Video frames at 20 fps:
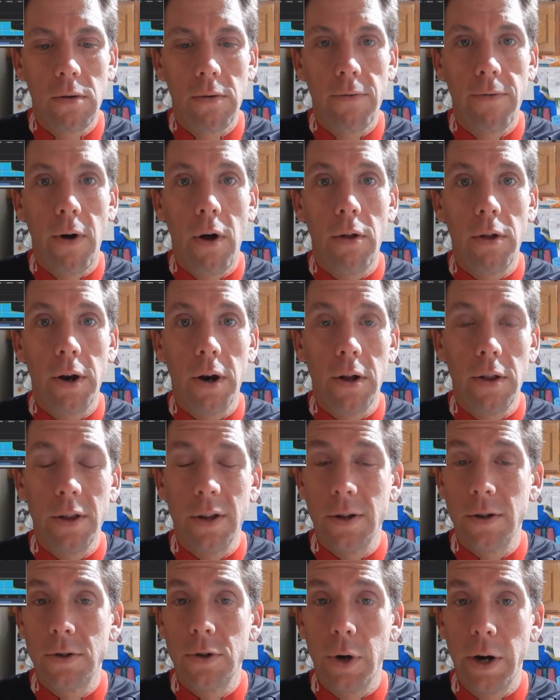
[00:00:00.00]
fallen on
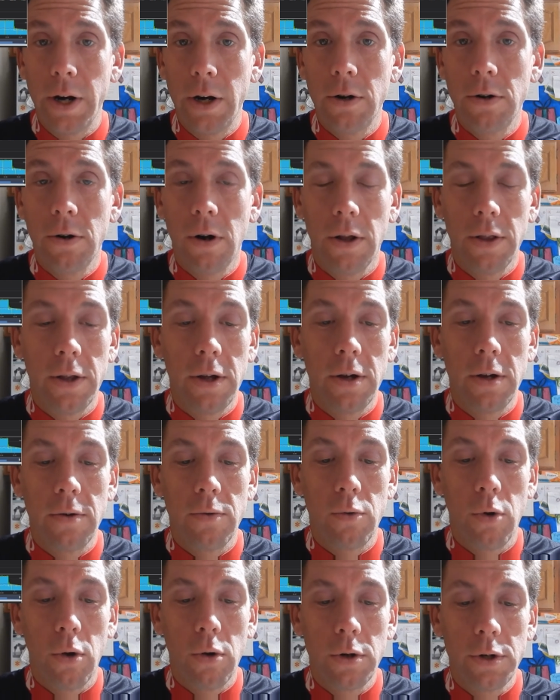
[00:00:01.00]
the trainer, on the
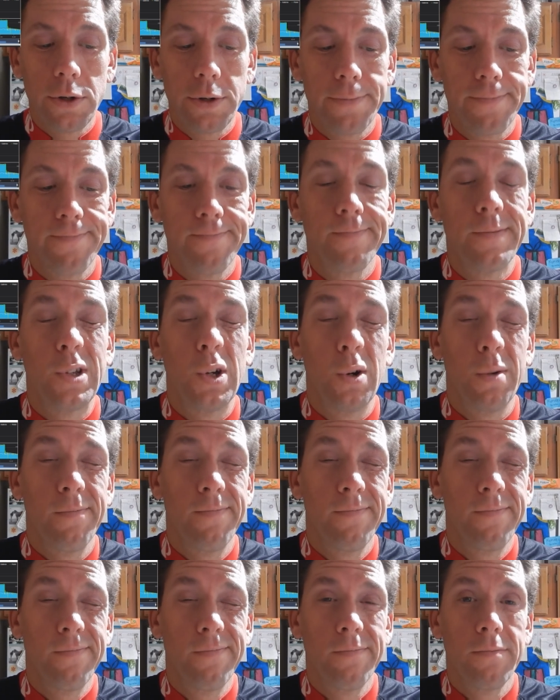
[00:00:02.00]
rollers. So
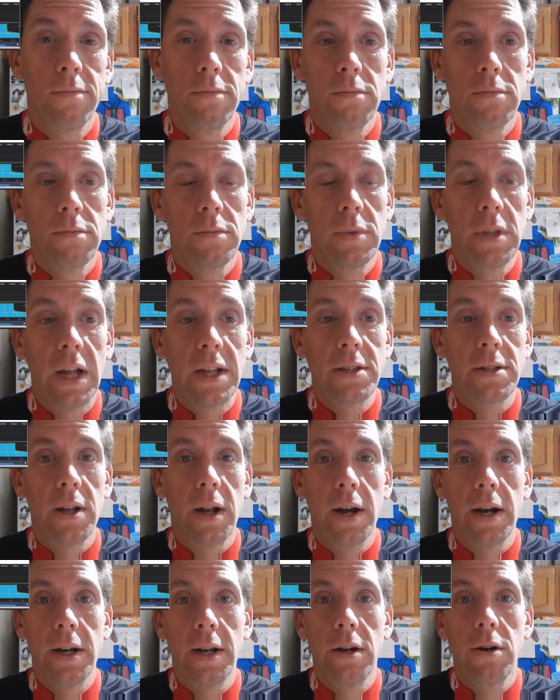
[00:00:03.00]
that's
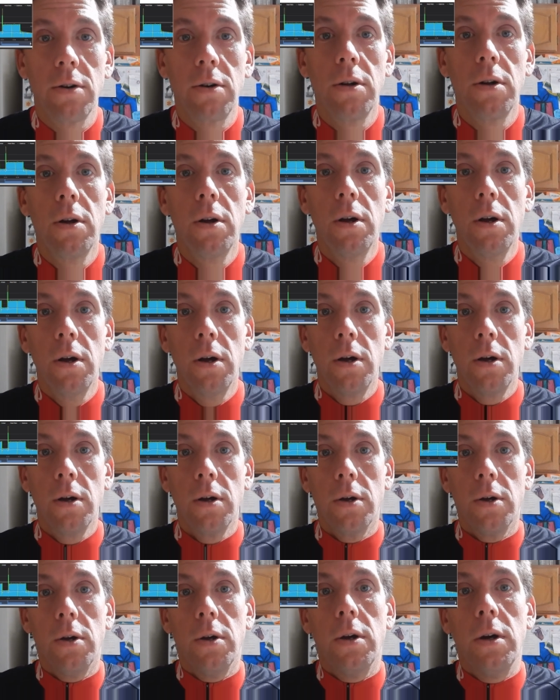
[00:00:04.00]
not ideal
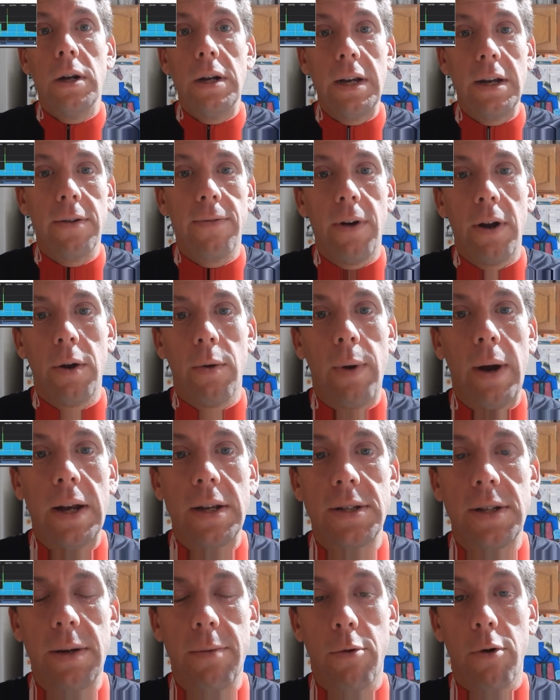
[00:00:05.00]
need to find a way to
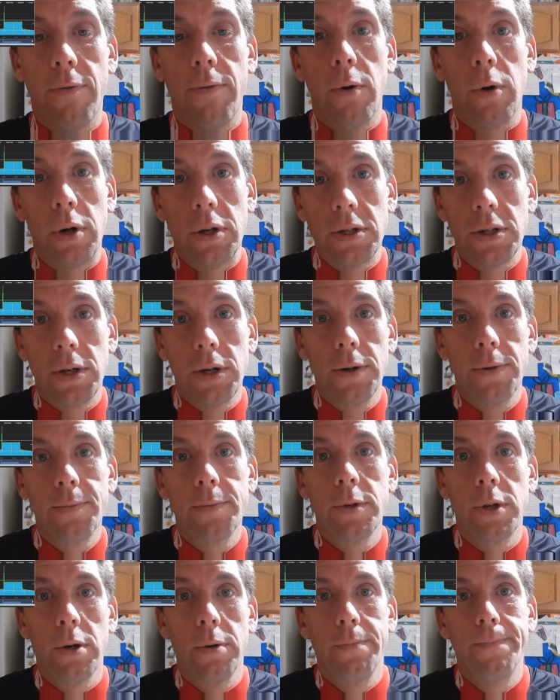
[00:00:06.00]
stay more focused.
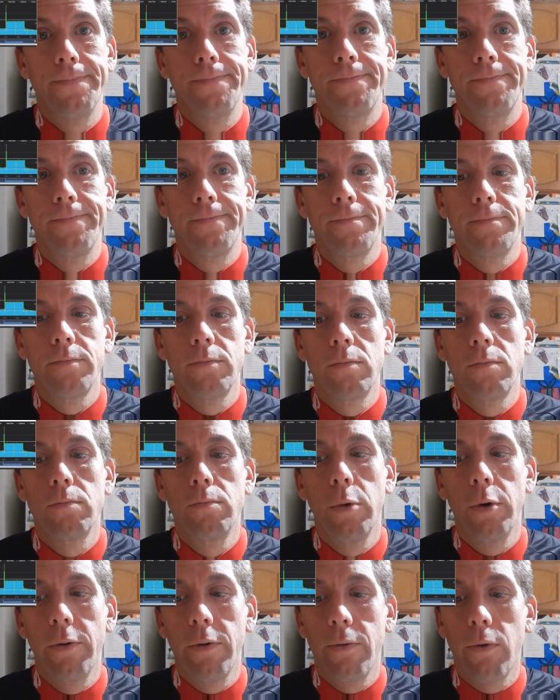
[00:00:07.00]
So,
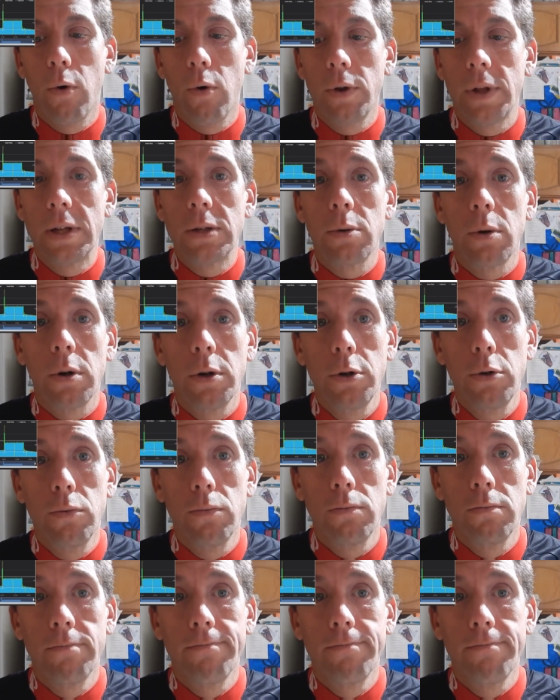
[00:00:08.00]
moving forward, that's what I'll do.